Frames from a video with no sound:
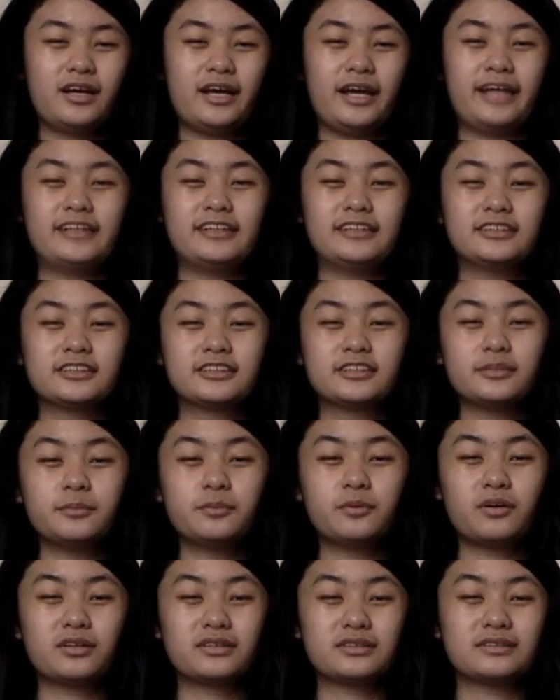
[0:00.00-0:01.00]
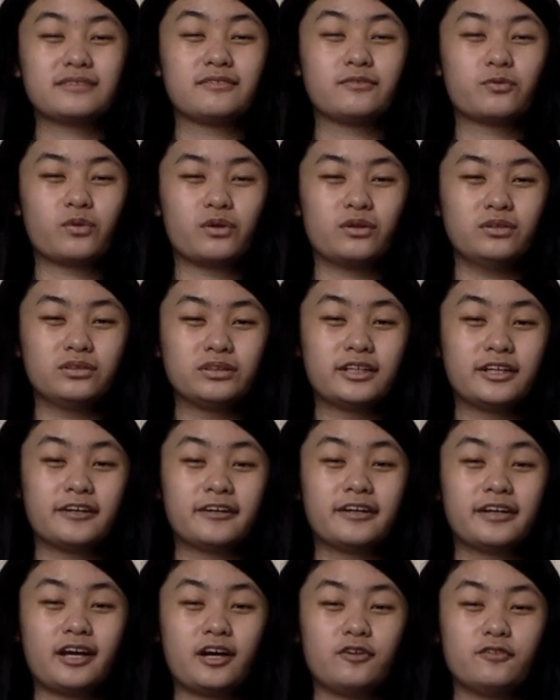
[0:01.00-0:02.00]
and in some parts of the world, they
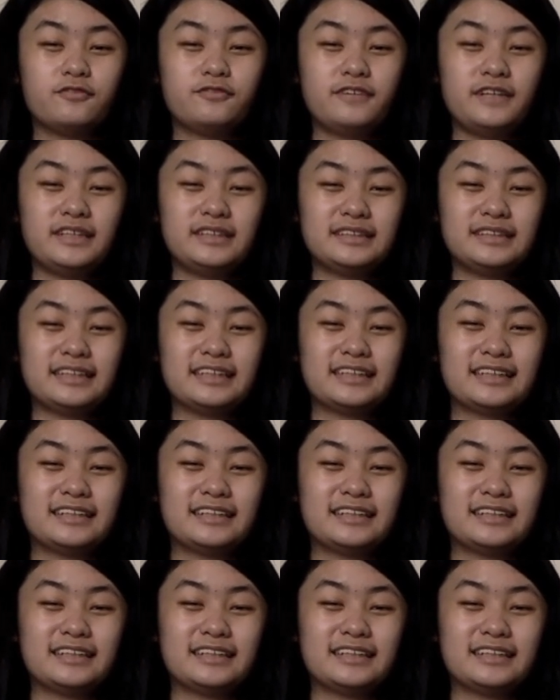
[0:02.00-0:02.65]
are now facing